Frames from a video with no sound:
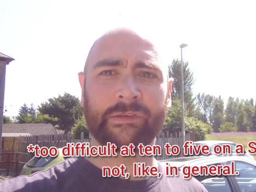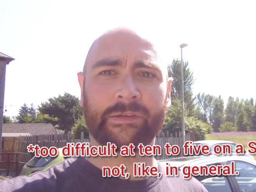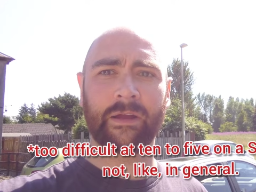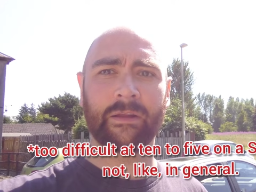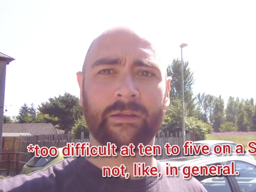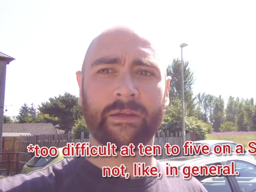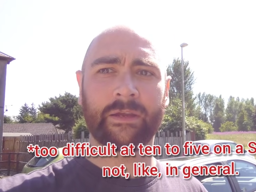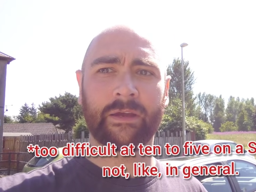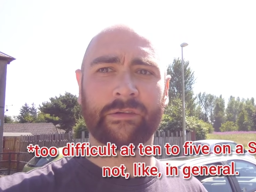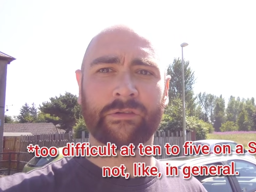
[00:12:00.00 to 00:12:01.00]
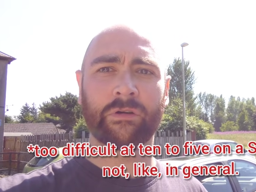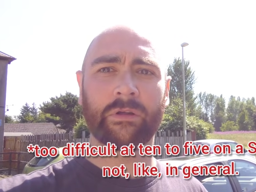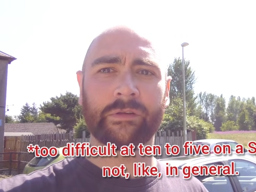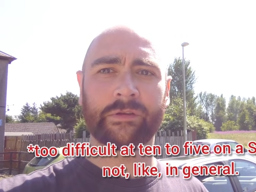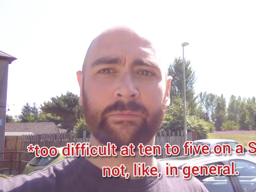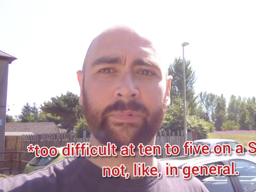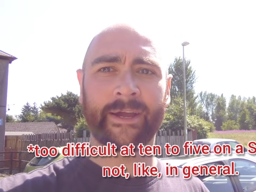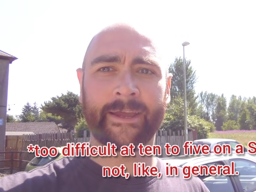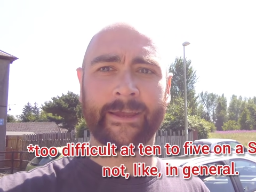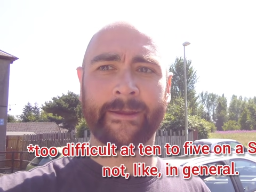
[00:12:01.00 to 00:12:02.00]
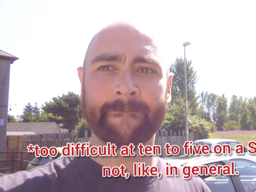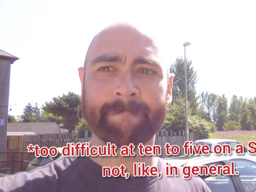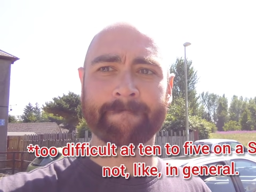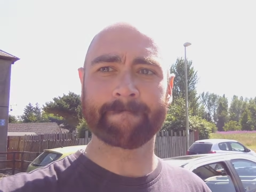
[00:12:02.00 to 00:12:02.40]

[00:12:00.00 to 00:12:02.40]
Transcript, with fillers: stutter that the car's got that's come back again